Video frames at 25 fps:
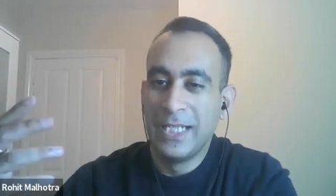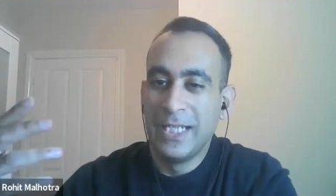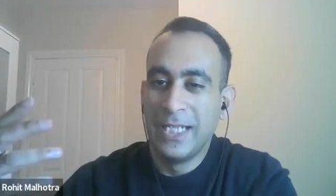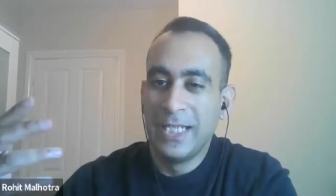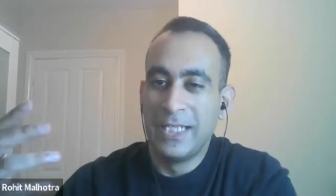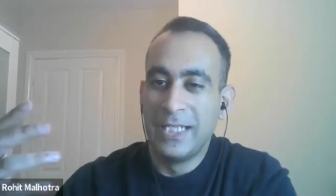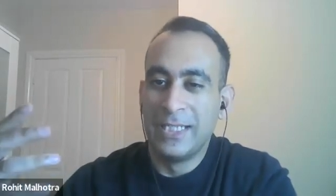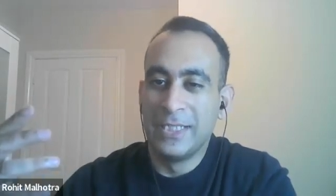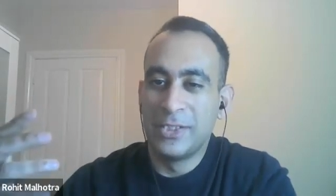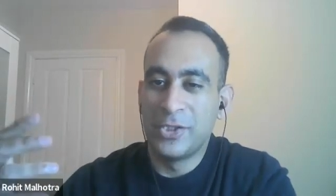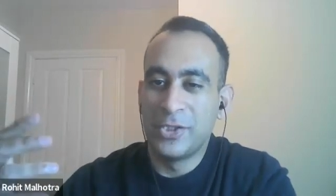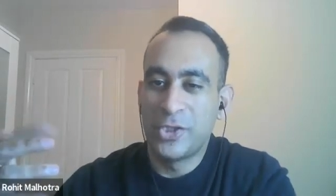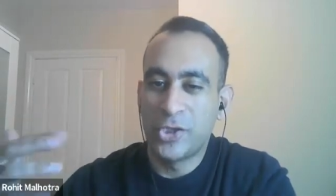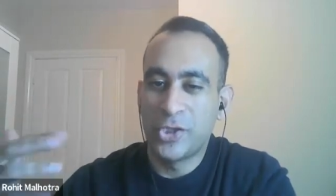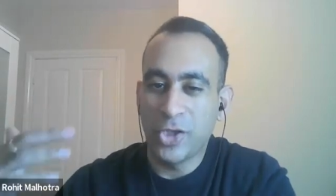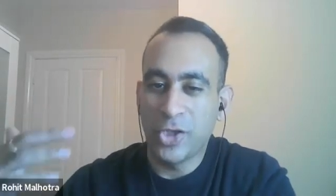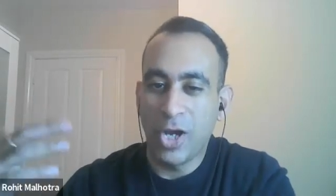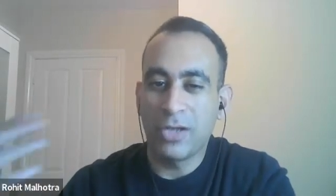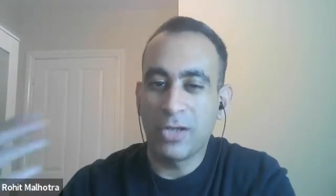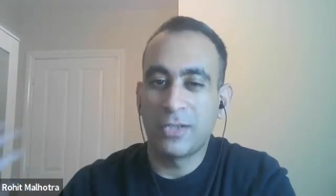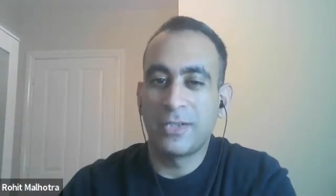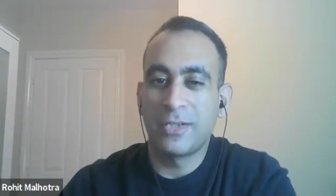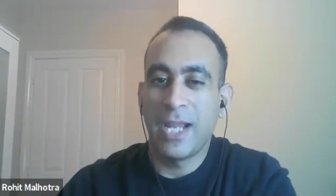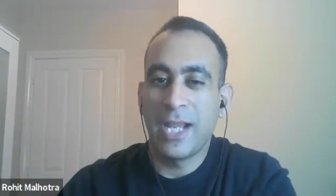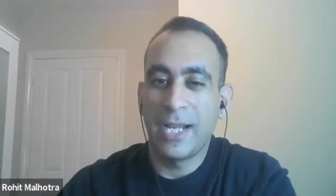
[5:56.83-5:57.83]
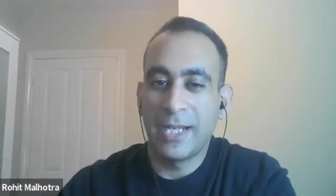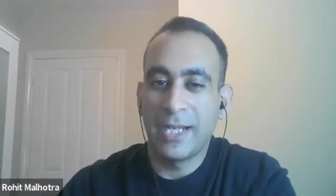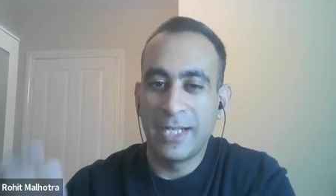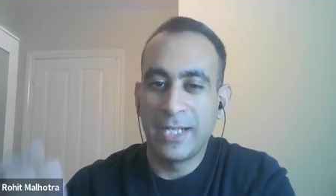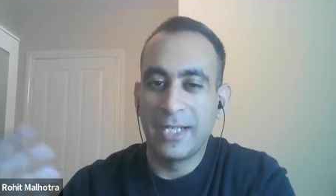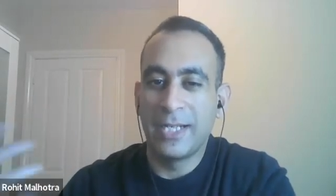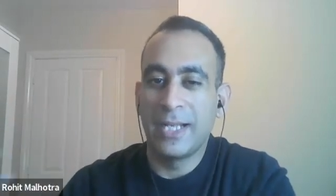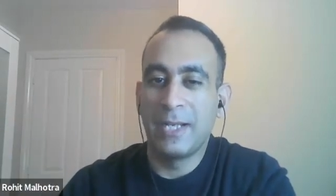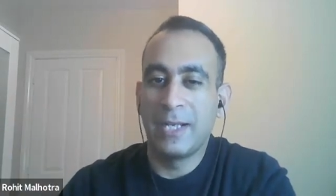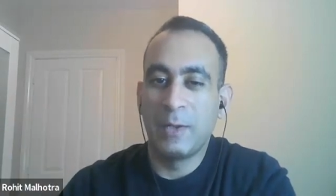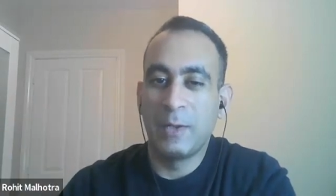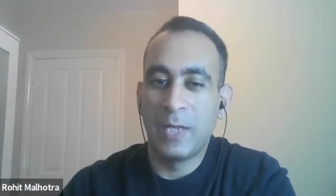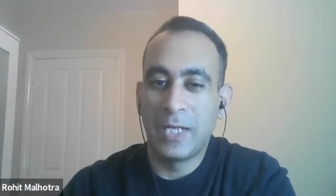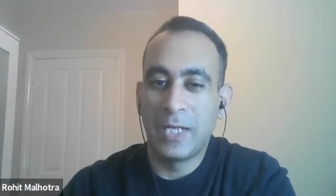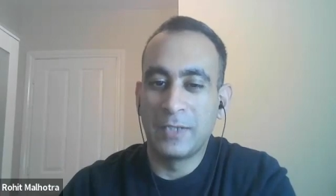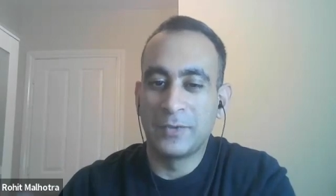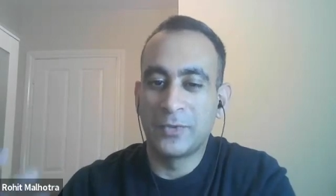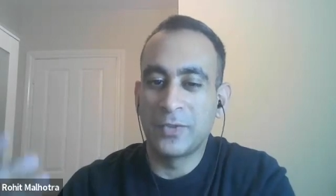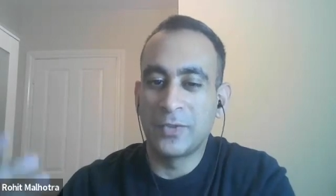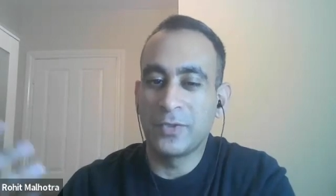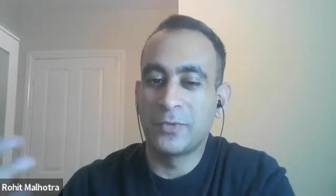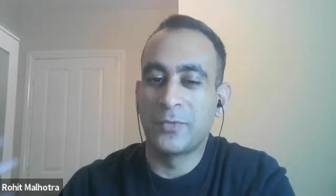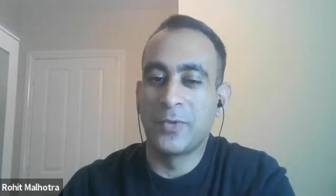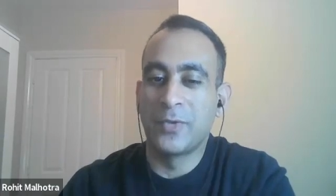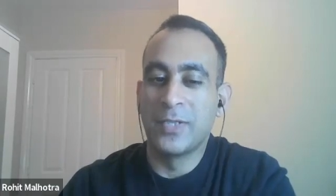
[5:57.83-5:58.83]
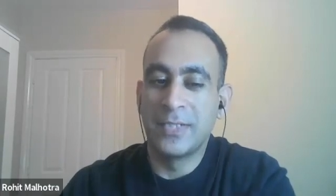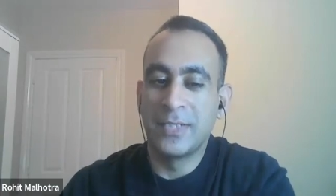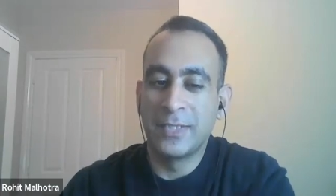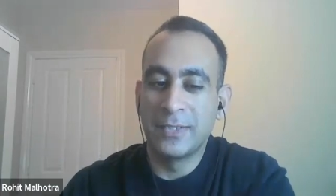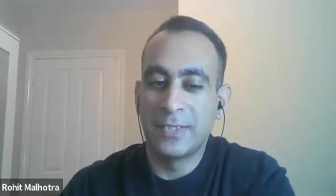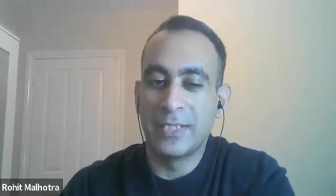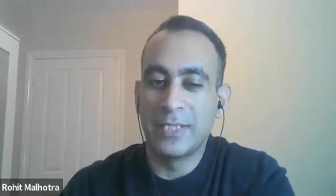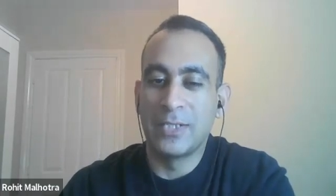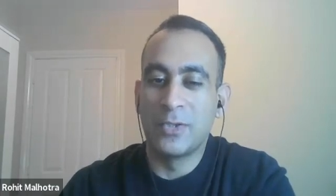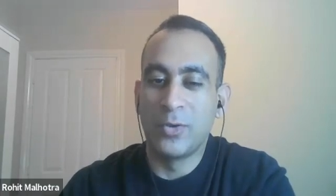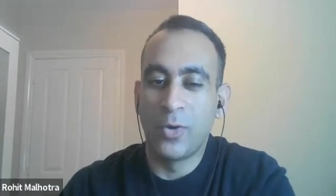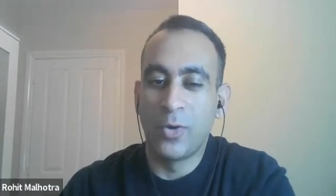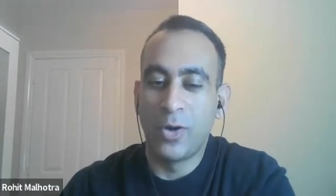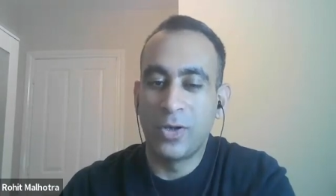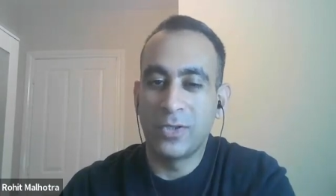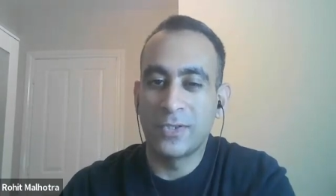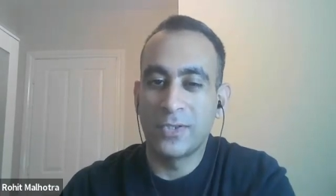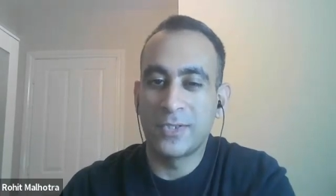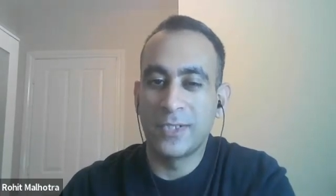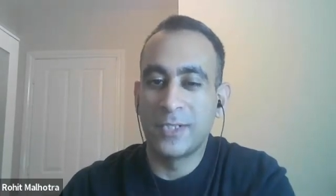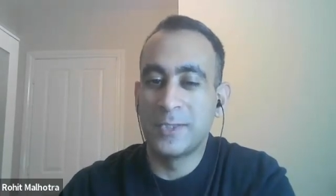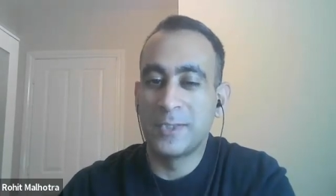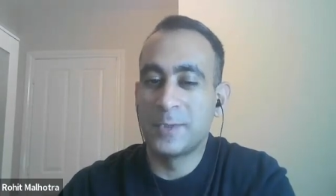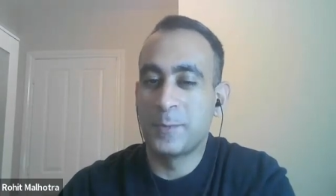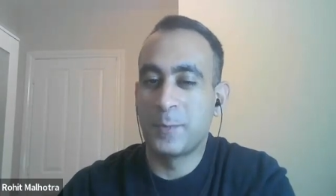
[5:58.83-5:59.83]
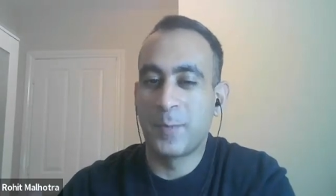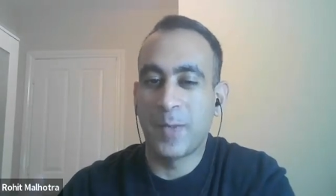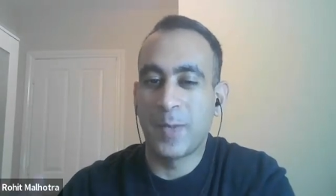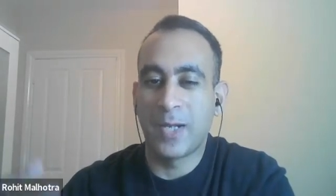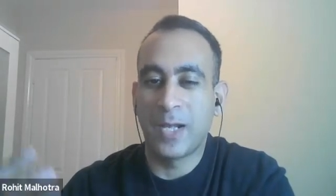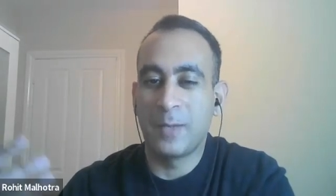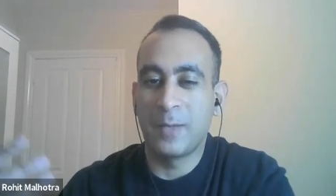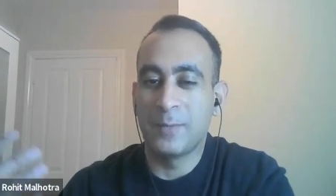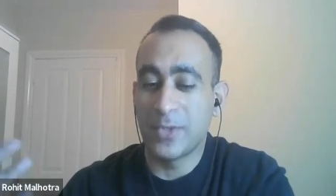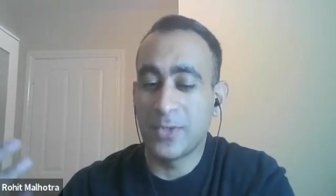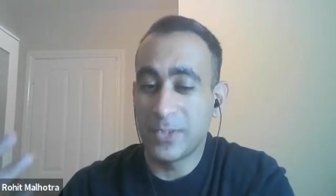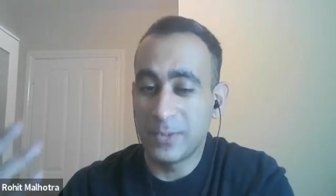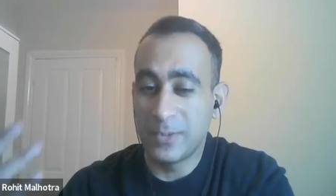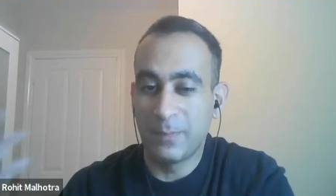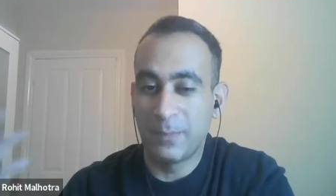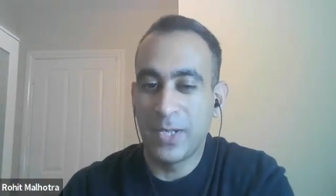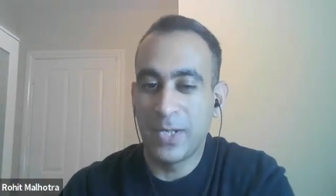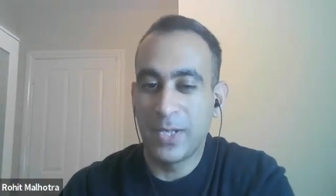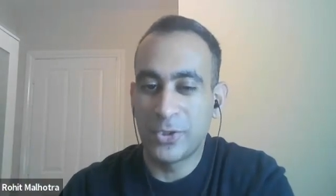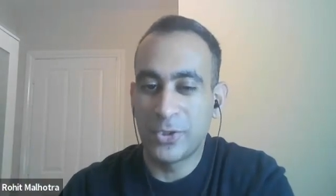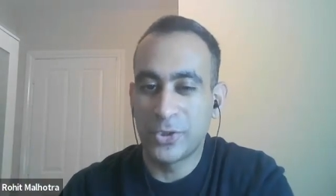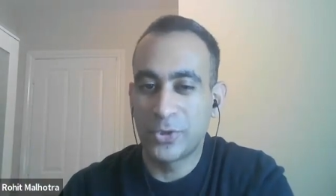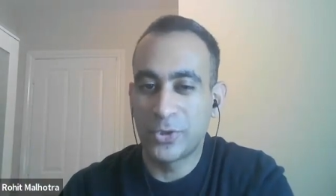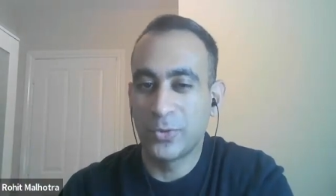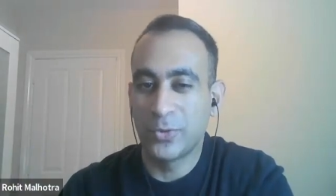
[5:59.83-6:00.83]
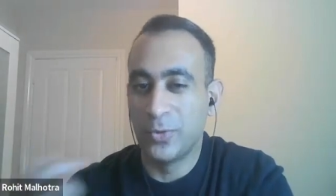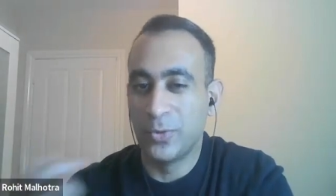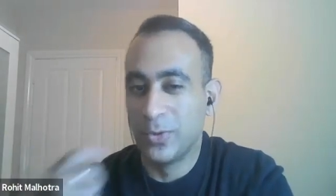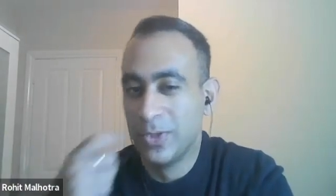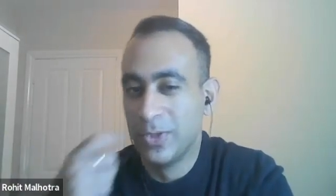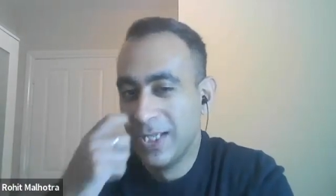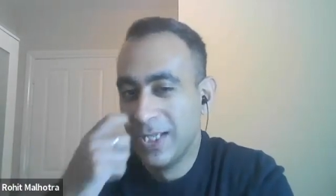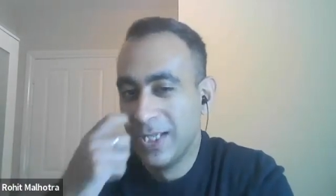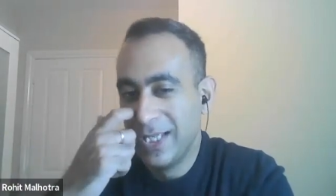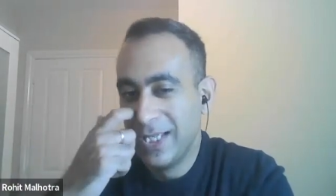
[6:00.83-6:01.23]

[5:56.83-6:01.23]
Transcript: and Shark Tank India has just recently launched, and it's become such a big show.